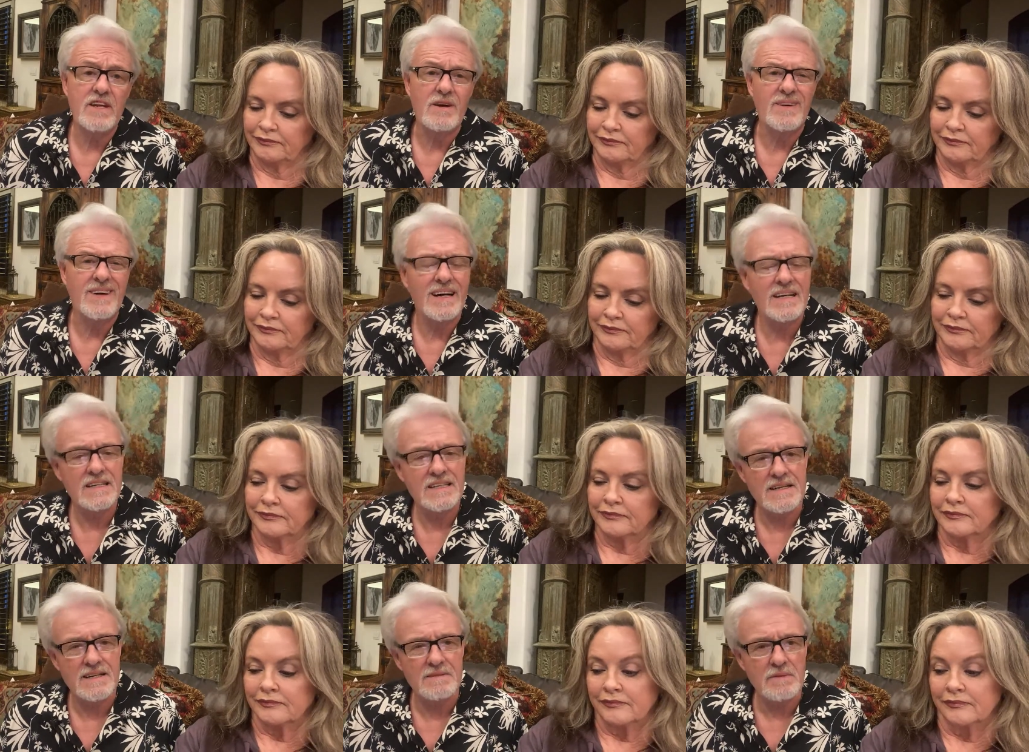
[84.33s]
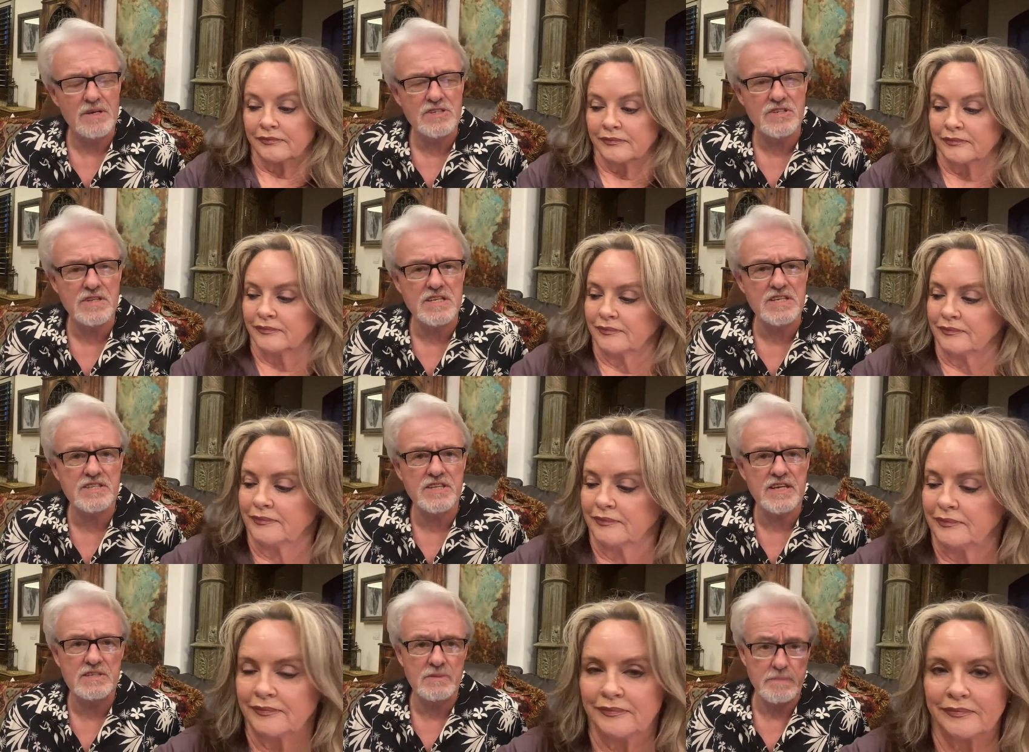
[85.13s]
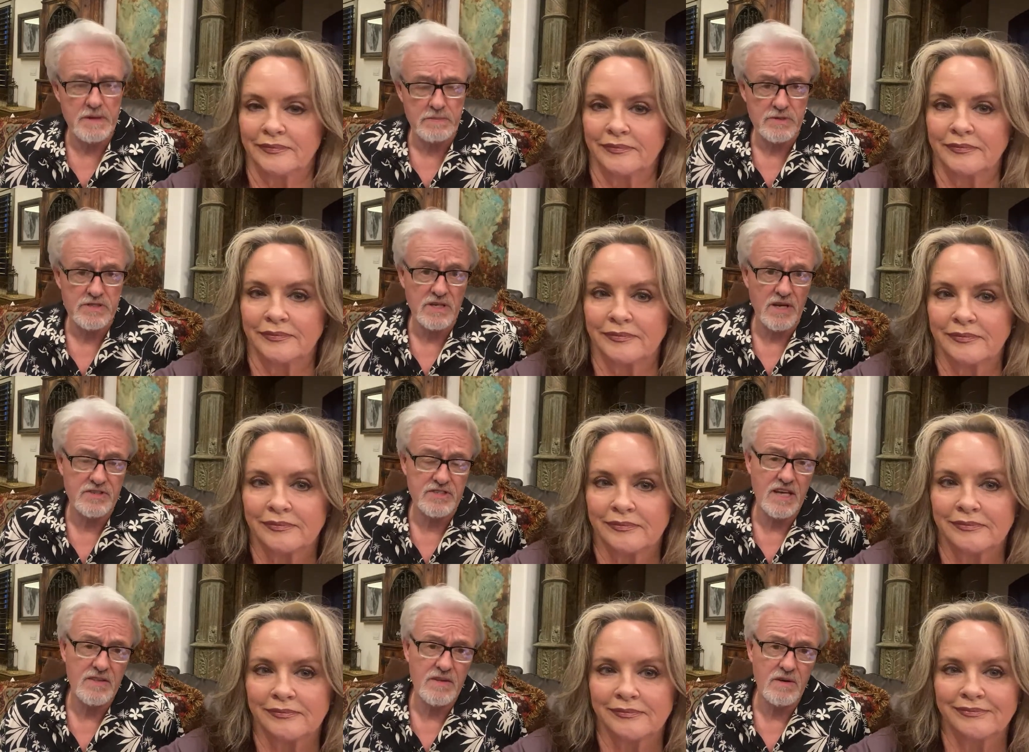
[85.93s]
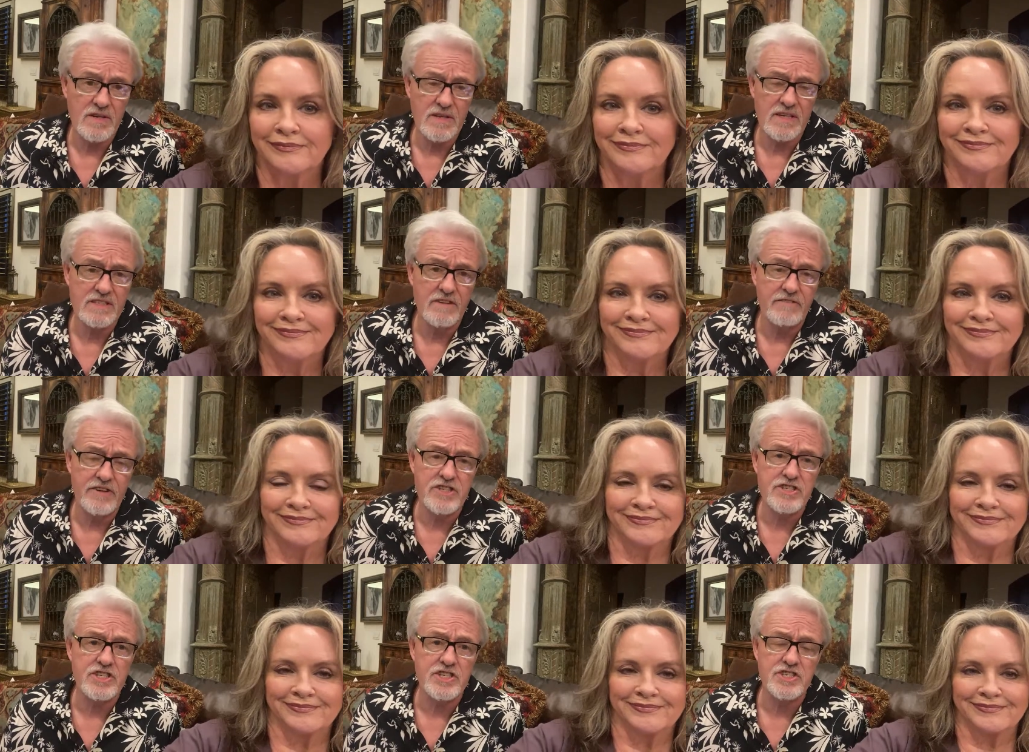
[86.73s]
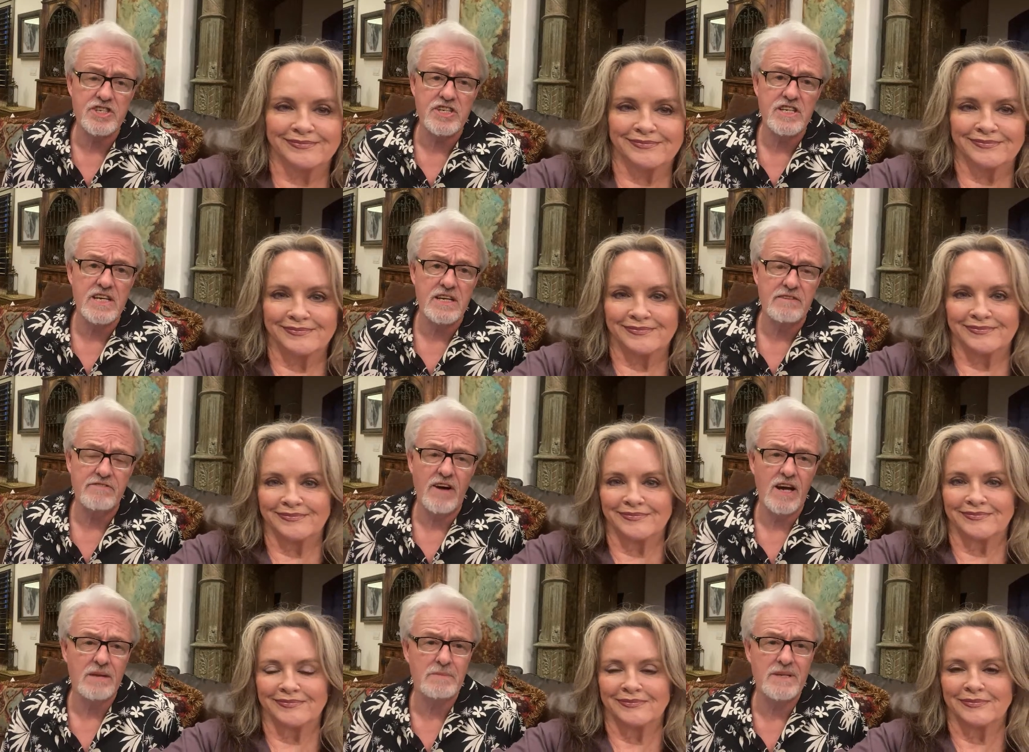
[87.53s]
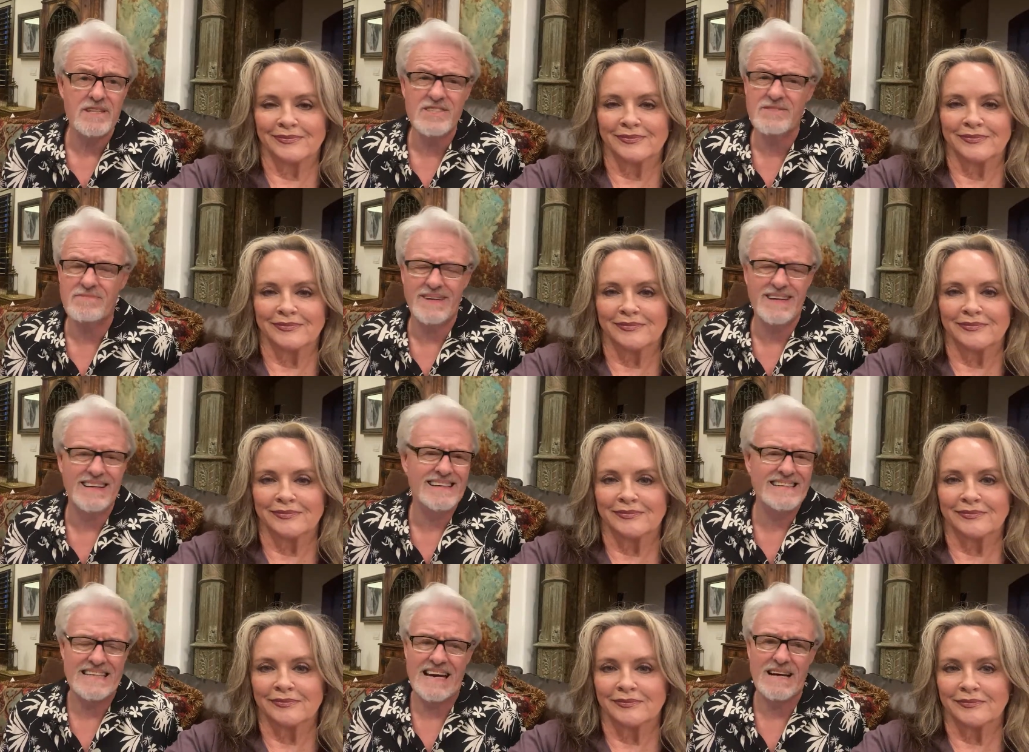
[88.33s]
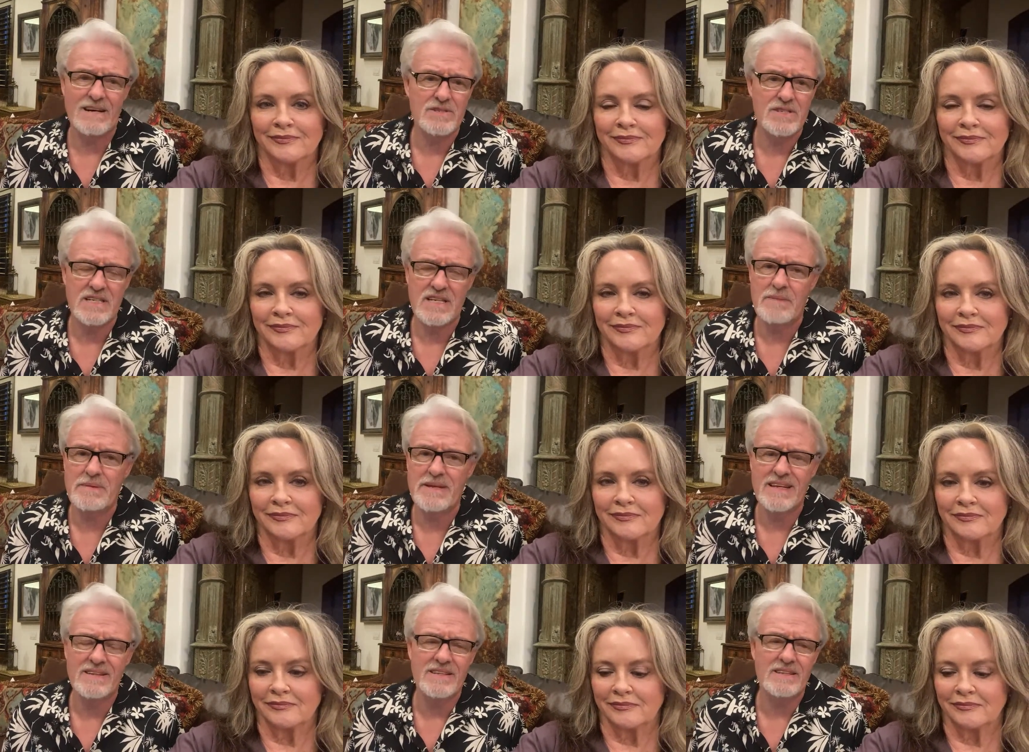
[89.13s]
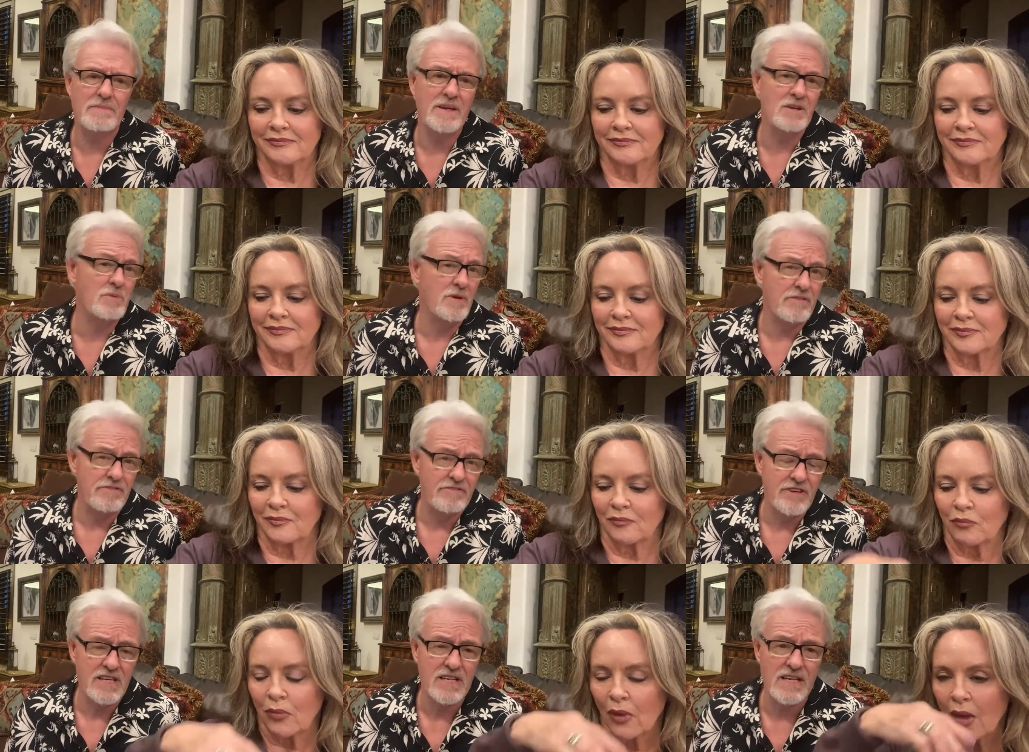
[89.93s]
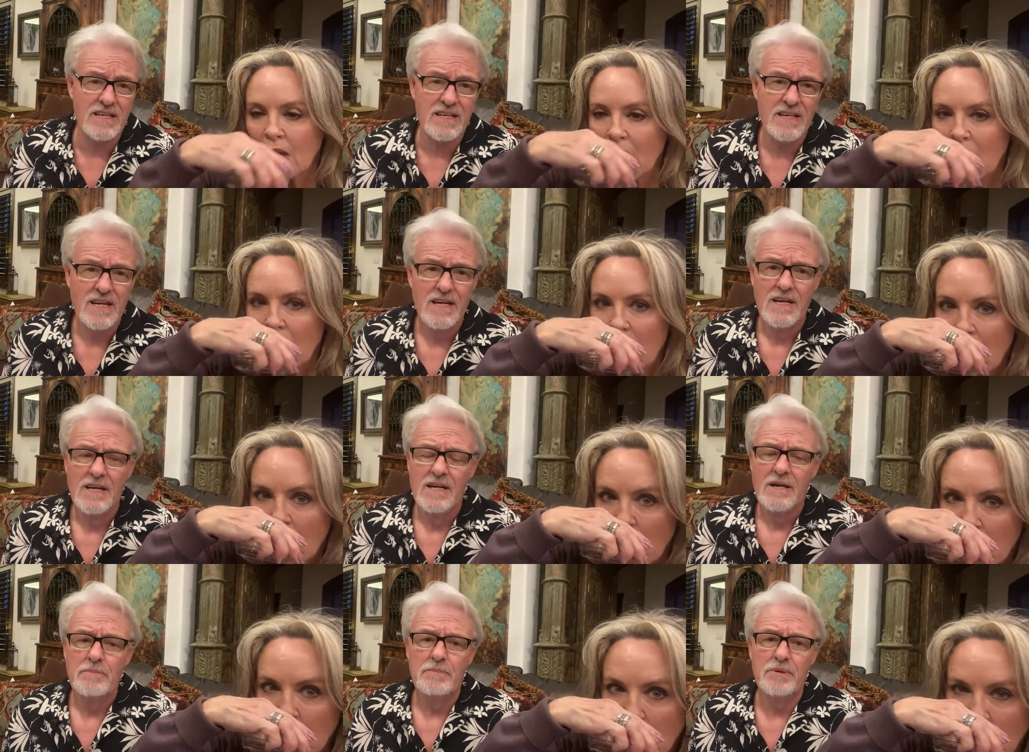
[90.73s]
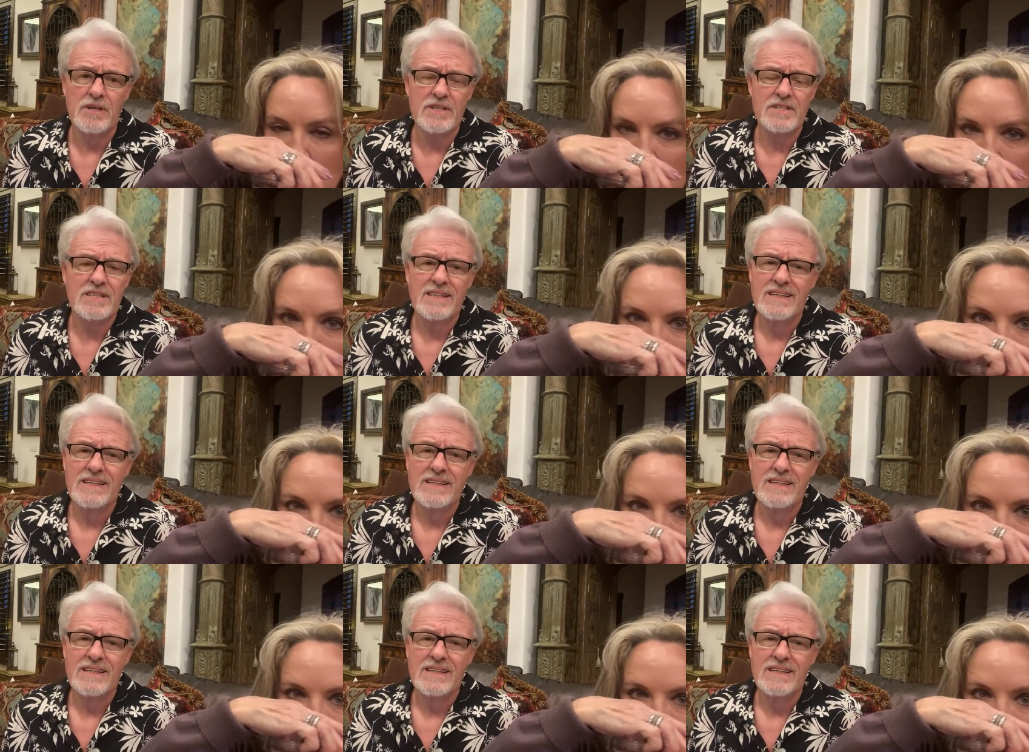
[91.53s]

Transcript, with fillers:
Speaker 1: you know, most of these things that people start saying there are deficiency in vitamins, I doubt it. I mean, depending what you're feeding, but